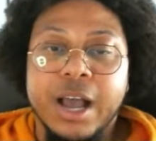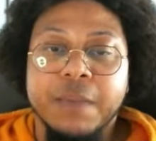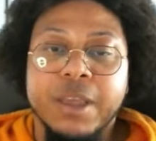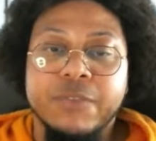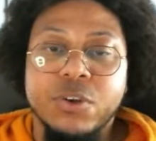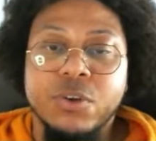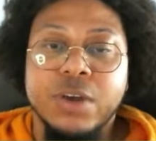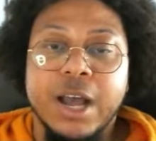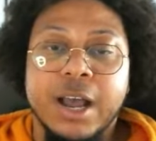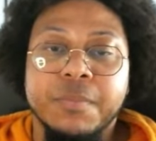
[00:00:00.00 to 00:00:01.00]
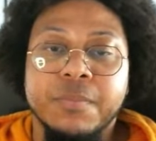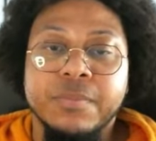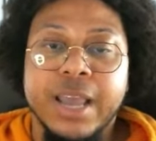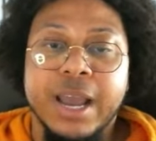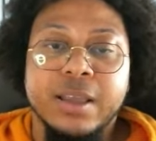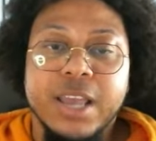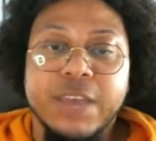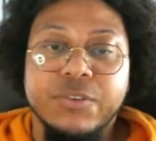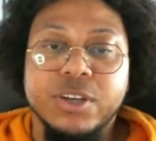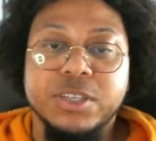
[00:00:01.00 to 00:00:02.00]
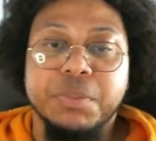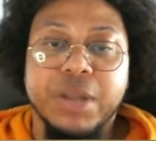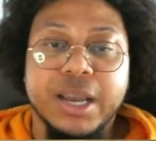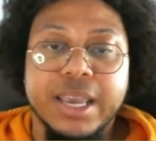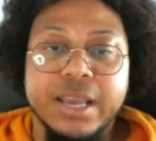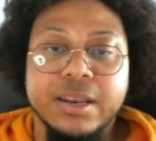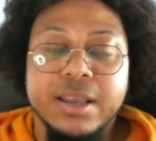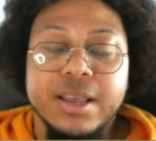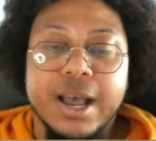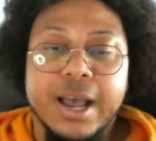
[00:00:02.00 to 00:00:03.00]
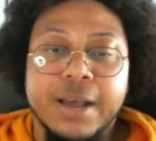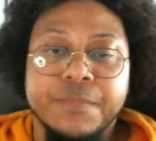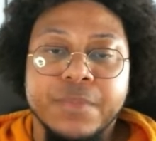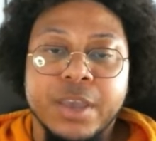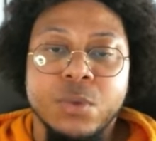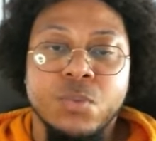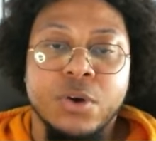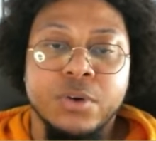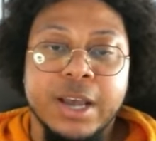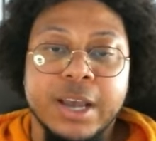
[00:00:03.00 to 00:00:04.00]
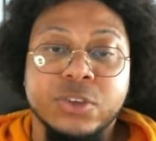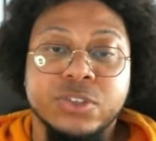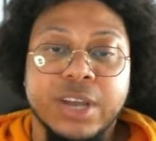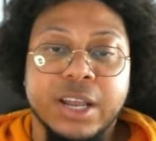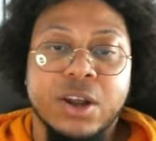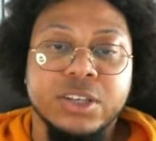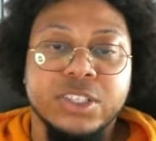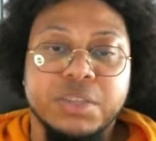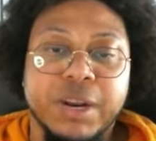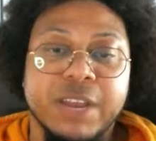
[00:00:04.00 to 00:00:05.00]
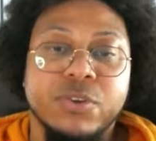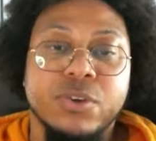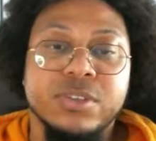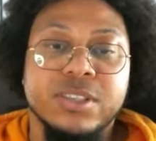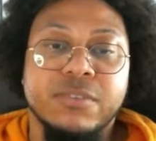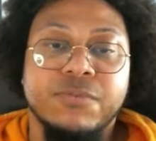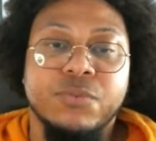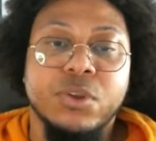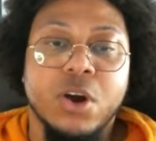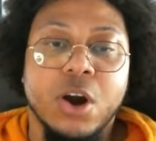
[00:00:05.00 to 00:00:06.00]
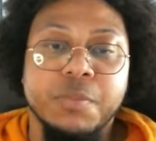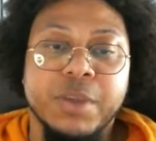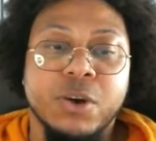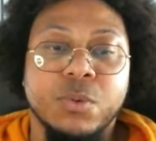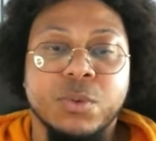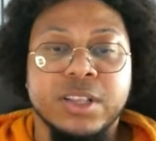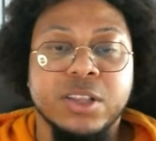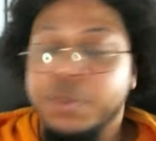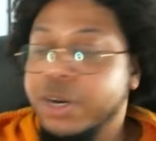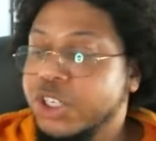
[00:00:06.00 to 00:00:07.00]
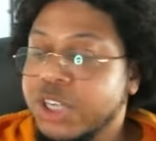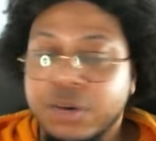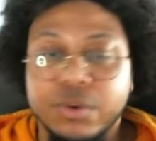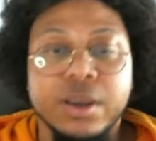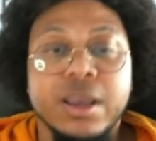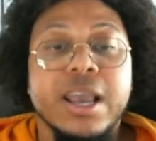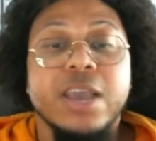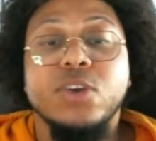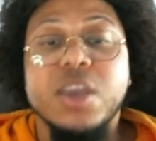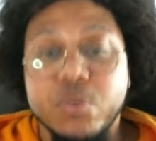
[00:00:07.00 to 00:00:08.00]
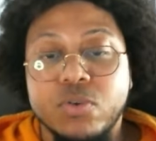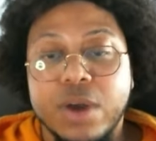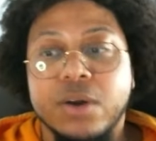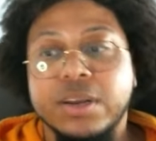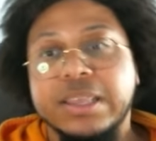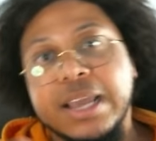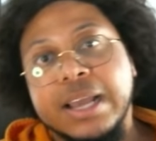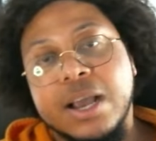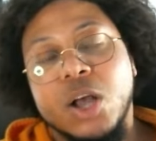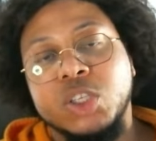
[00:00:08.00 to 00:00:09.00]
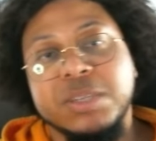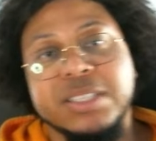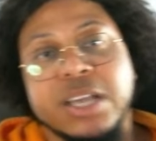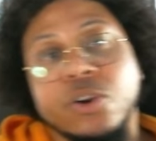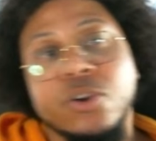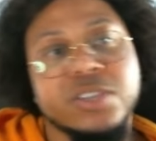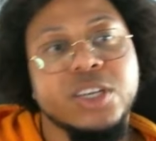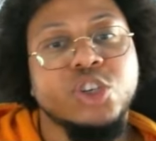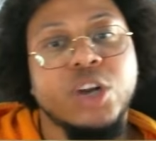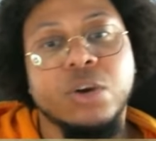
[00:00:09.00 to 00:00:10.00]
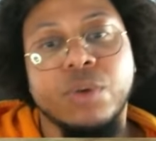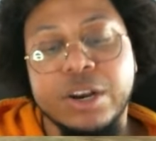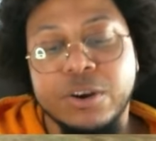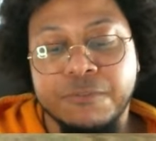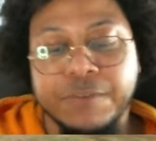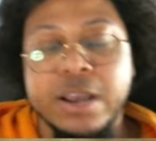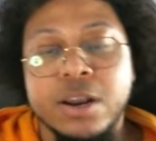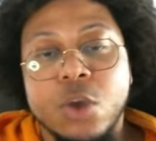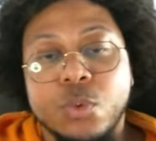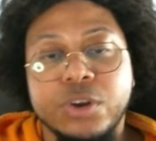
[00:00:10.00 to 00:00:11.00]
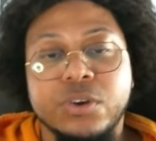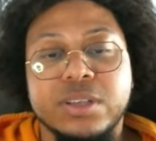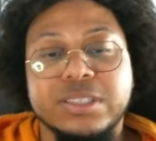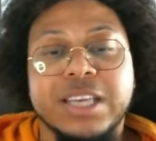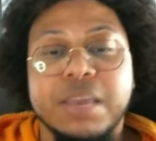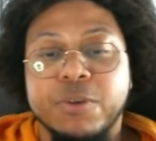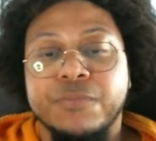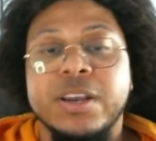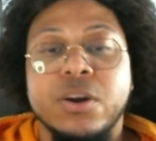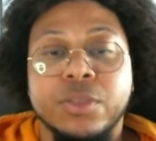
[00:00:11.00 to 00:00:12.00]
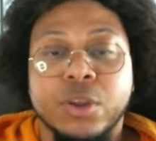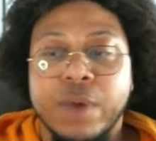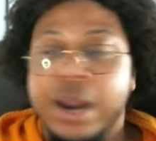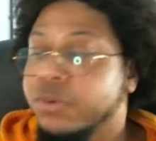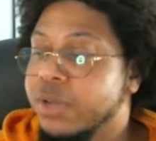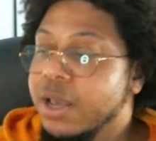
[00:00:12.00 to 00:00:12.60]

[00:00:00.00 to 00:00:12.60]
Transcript: If you if you just block it, it won't. You'll still get launched. But if you use the full guard meter with a little bit of chakra, it'll keep you grounded. The concept is that you're using chakra in your feet when you do this to keep your feet on the ground.